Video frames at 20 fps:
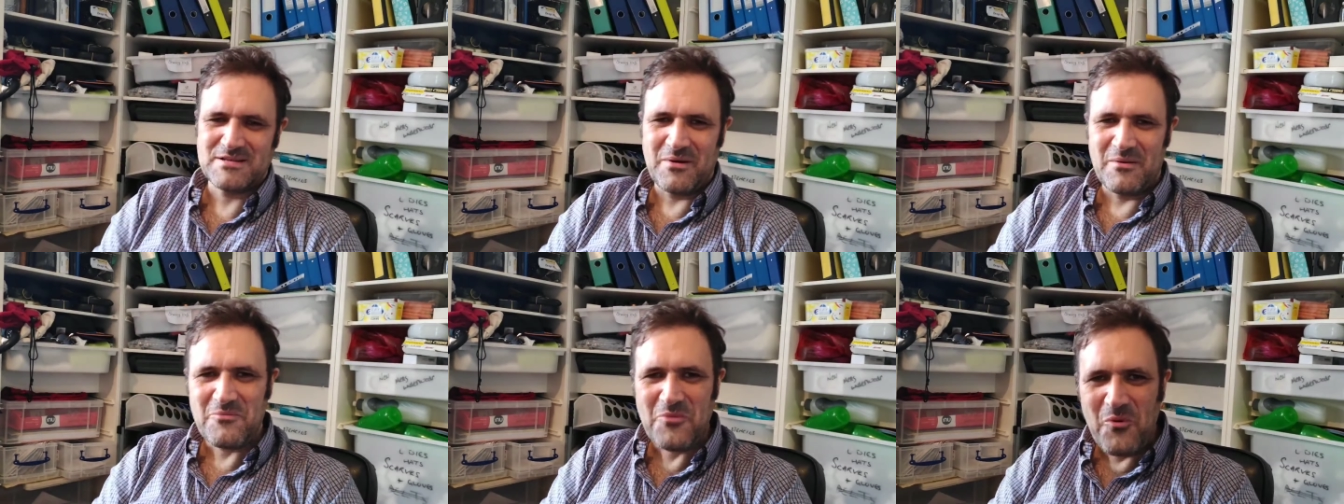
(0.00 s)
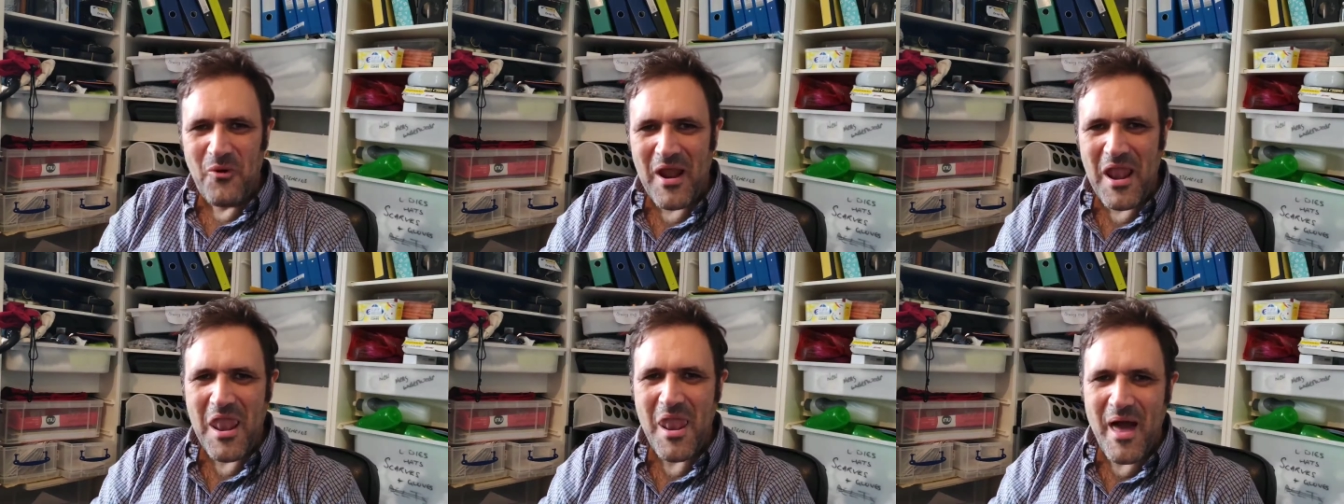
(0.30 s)
so I'm
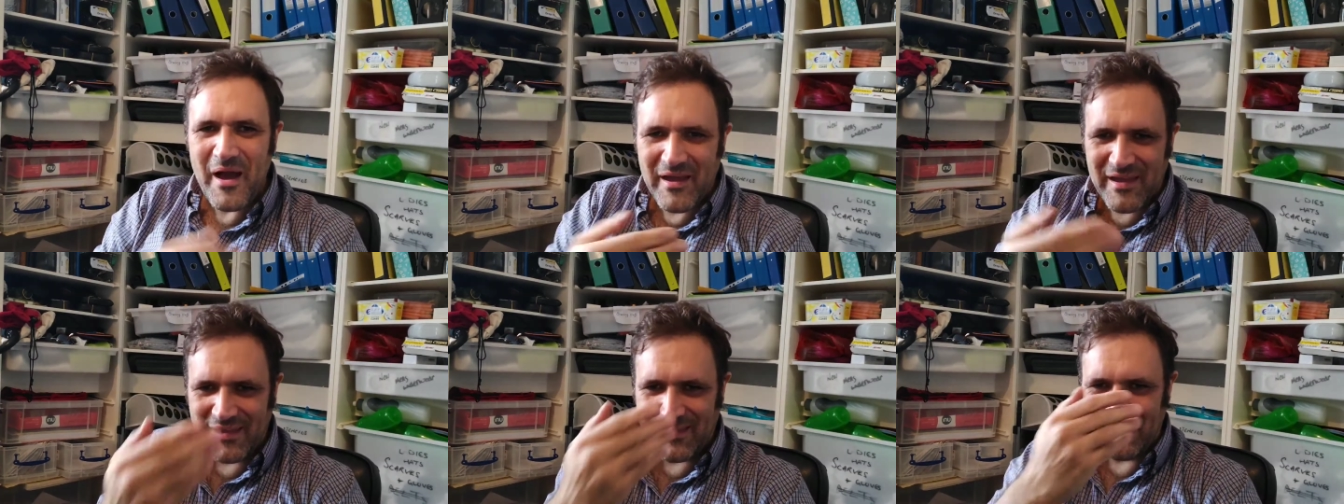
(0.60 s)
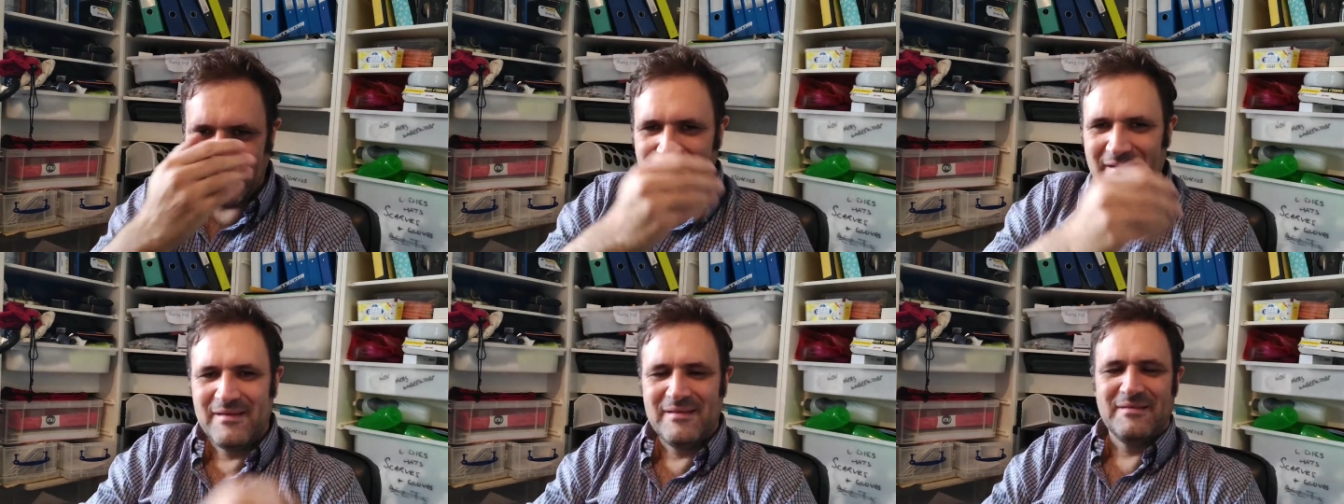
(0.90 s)
quite
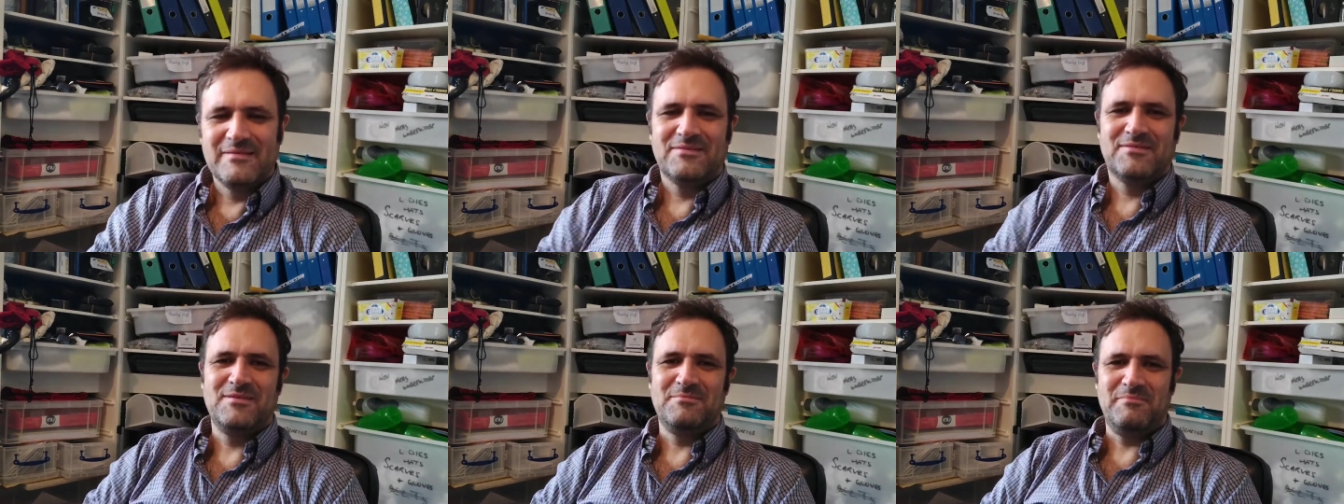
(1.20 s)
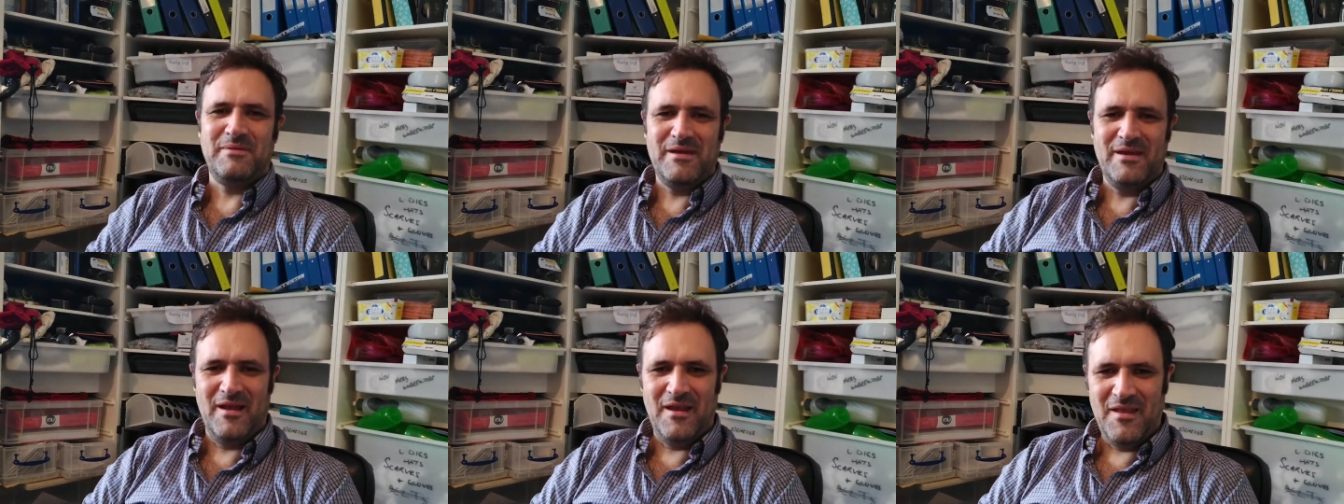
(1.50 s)
lucky to
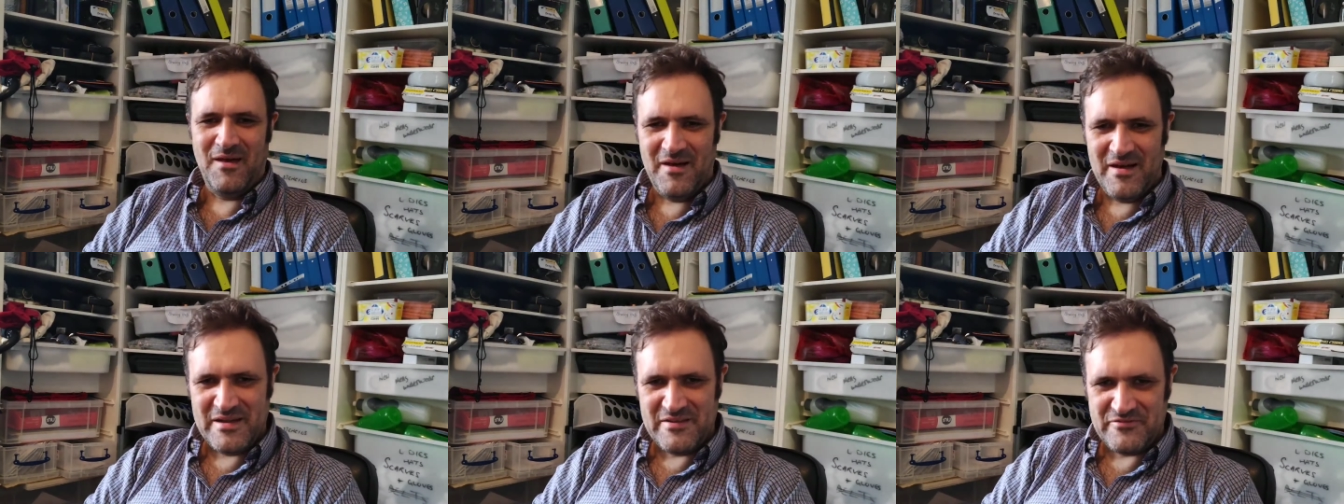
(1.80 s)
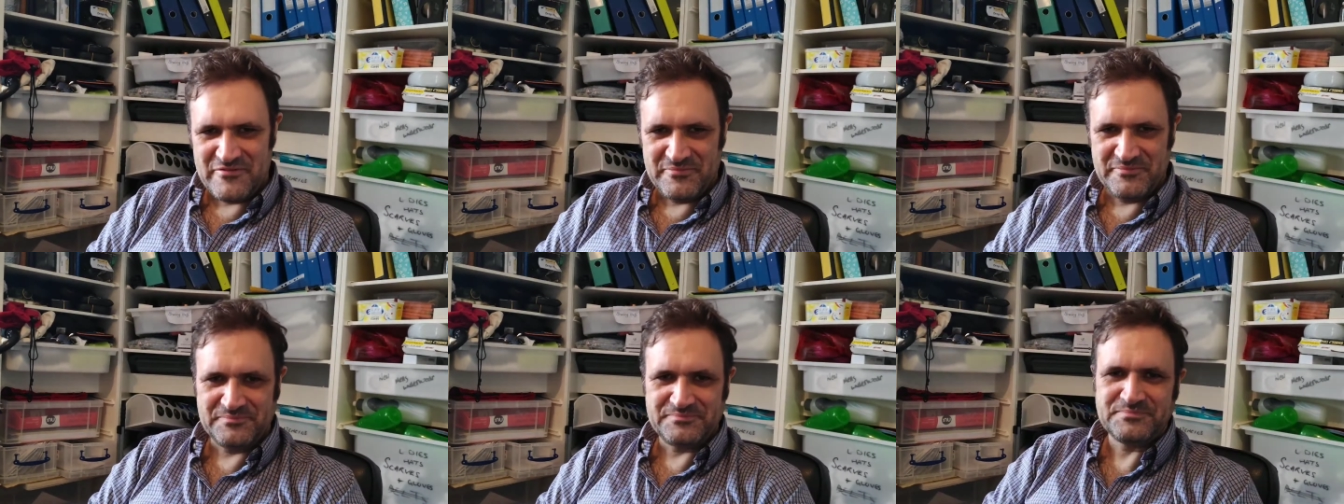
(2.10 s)
be
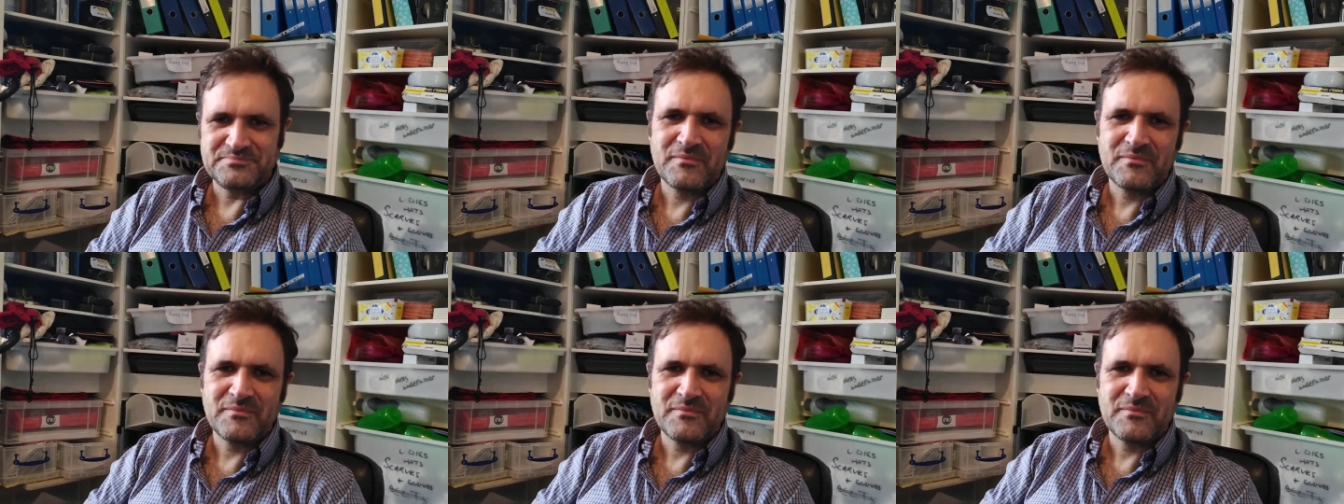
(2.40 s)
alive.